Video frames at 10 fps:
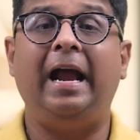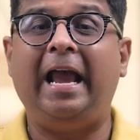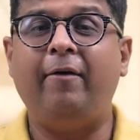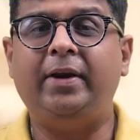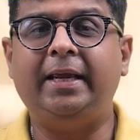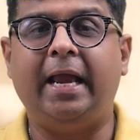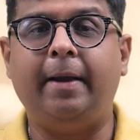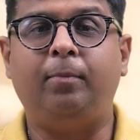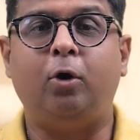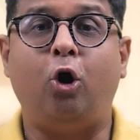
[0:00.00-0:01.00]
every
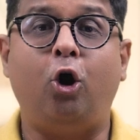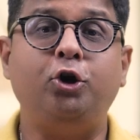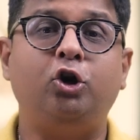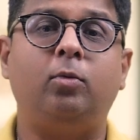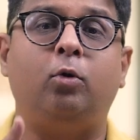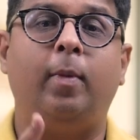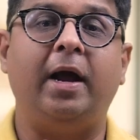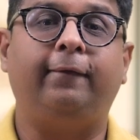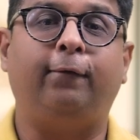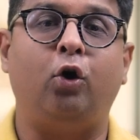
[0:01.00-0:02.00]
app on your
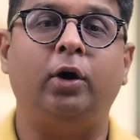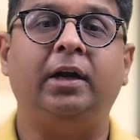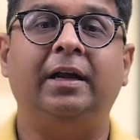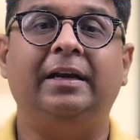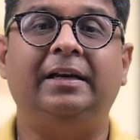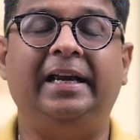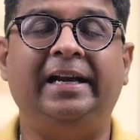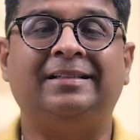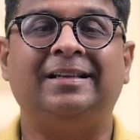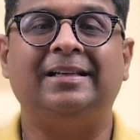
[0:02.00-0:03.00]
mobile phone
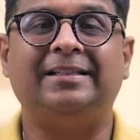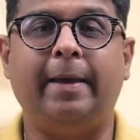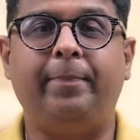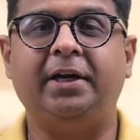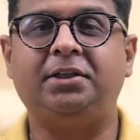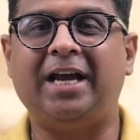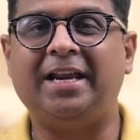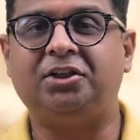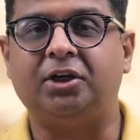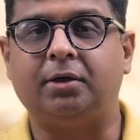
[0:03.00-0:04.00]
needs separate
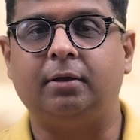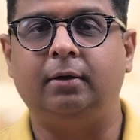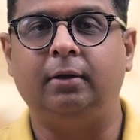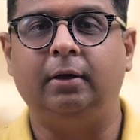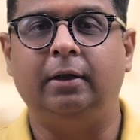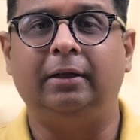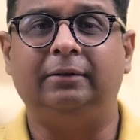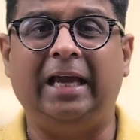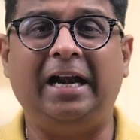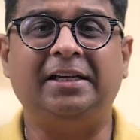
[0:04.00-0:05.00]
charger.
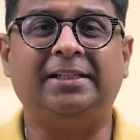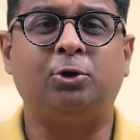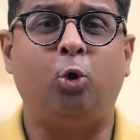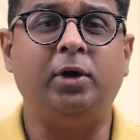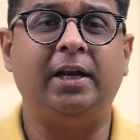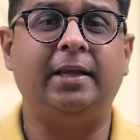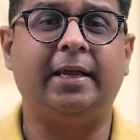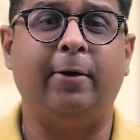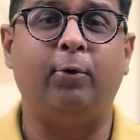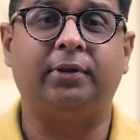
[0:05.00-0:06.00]
That is total
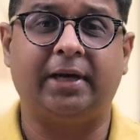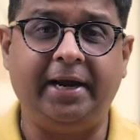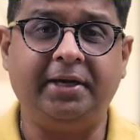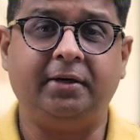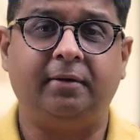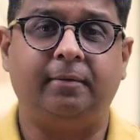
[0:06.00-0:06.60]
chaos, right?